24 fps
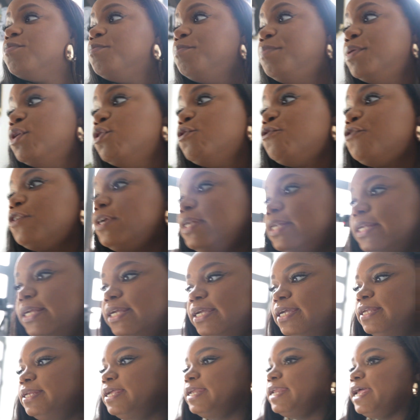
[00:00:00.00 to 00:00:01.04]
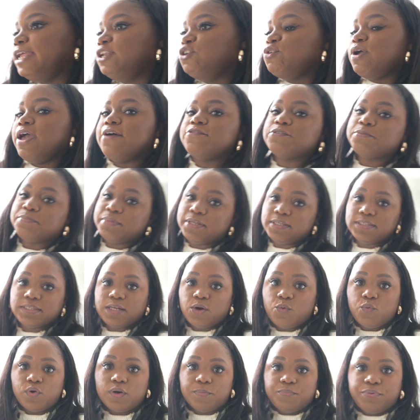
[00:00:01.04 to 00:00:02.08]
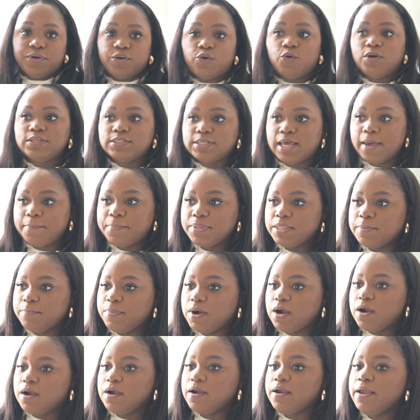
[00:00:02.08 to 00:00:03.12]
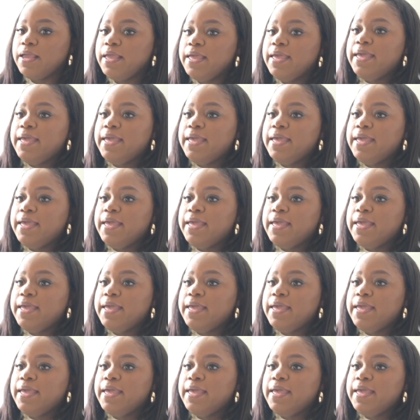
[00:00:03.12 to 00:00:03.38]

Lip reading: built for Dean, and I do have some things that I want to put on top of the bar.